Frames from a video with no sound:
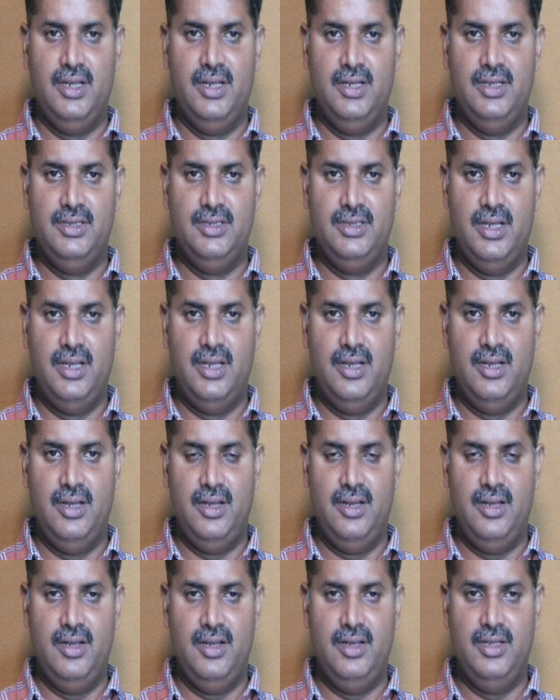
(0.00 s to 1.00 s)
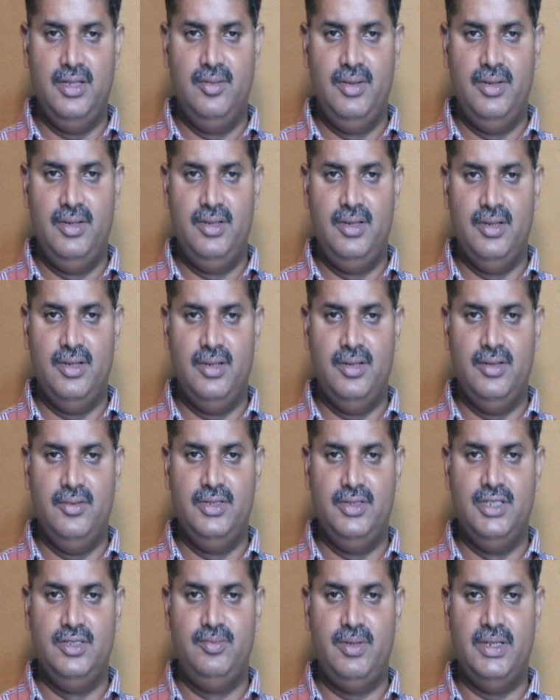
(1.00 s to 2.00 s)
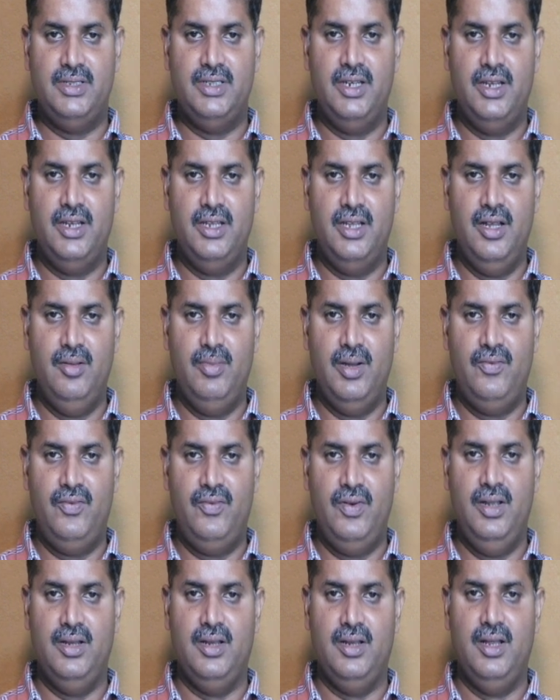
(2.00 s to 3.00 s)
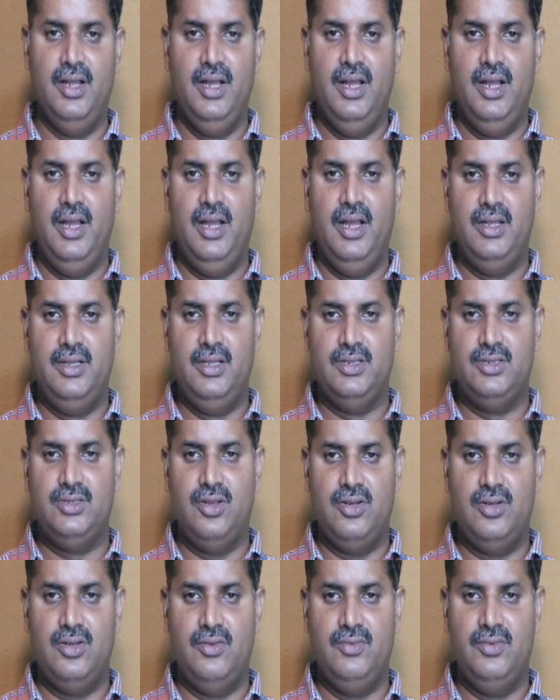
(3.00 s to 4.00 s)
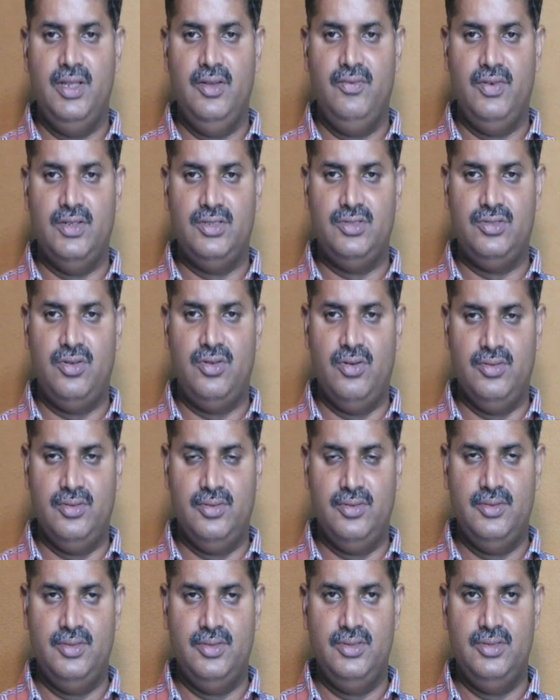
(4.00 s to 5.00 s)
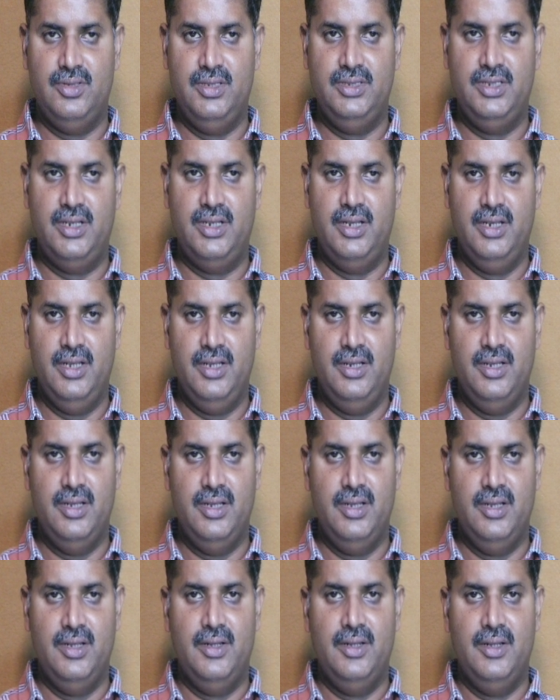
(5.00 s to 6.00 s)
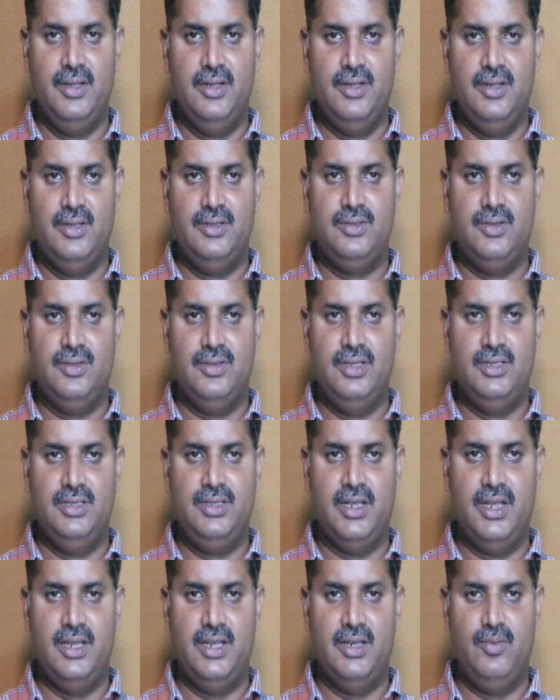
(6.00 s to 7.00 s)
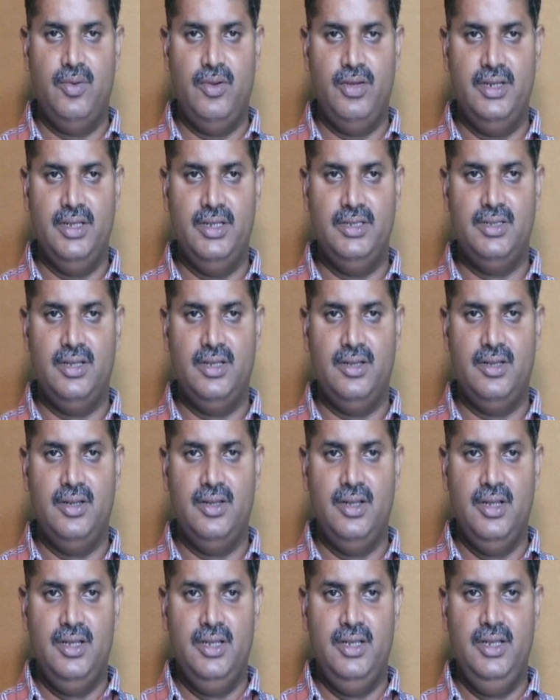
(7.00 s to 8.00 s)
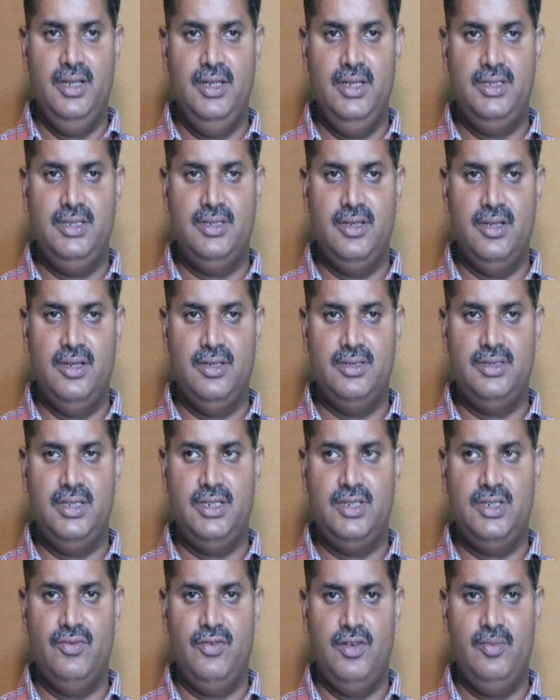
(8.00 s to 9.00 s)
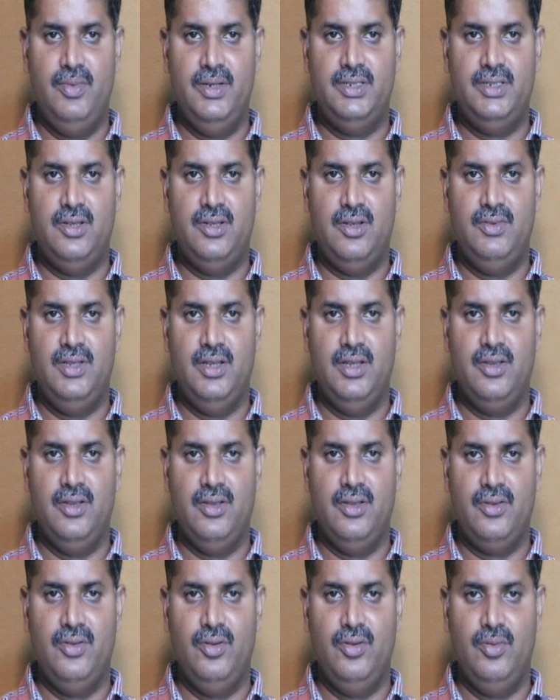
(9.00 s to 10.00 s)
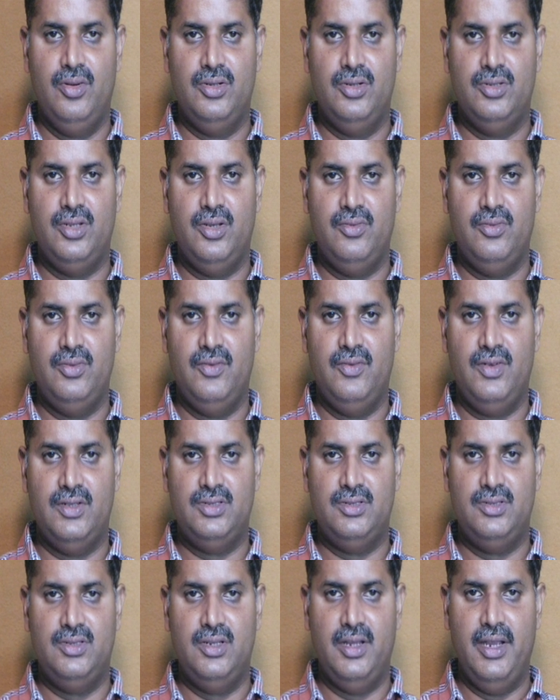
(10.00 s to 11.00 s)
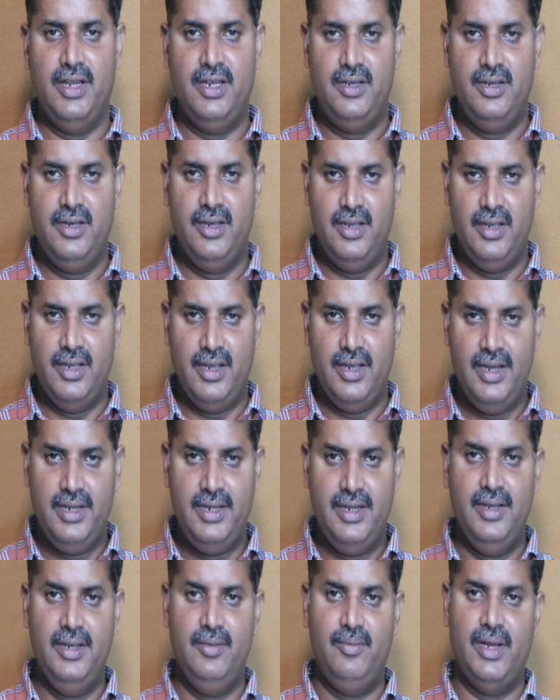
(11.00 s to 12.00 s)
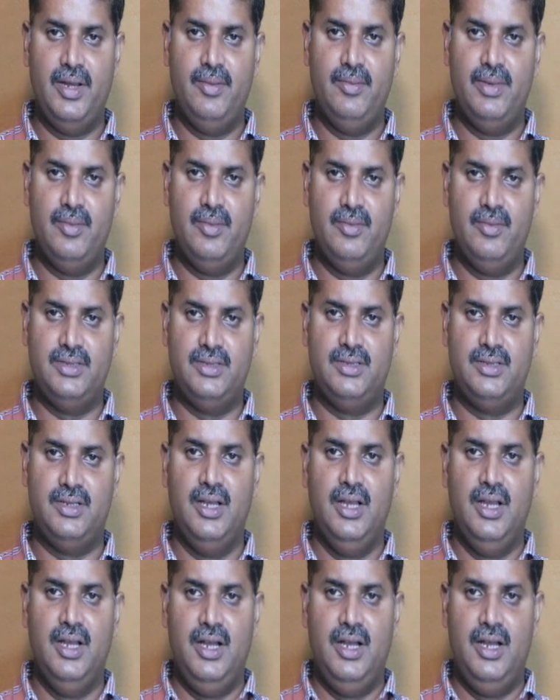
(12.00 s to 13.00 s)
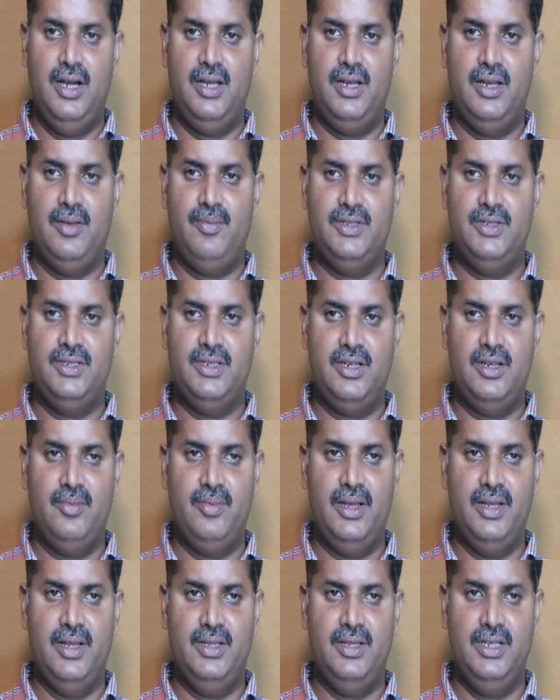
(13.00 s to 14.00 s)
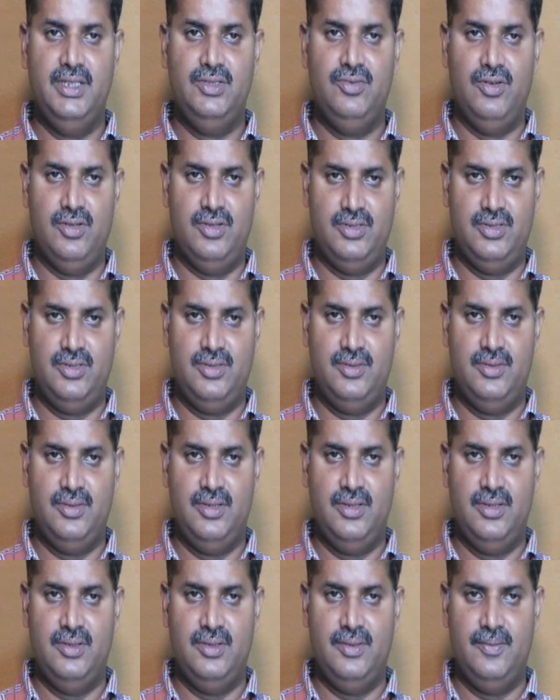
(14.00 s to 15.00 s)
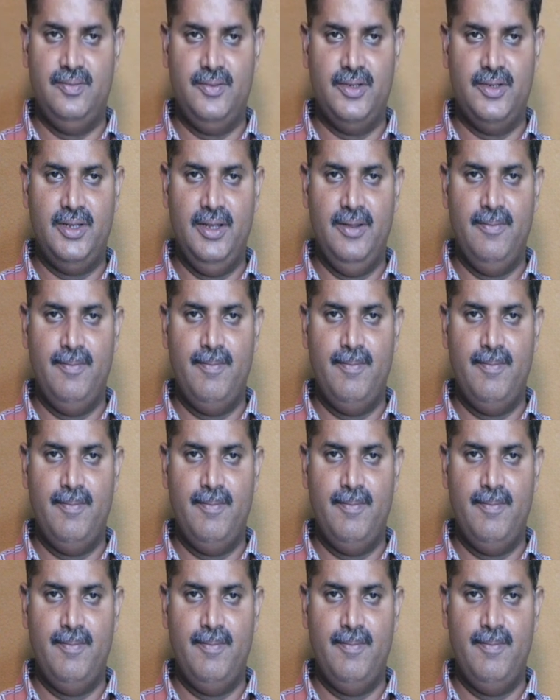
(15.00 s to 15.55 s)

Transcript: is 8-bit which is present in the buffer at the start of the first round. Is it clear? So the second point is each 64 bits of the cube roots of the first 80 prime numbers are represented by these words. Okay.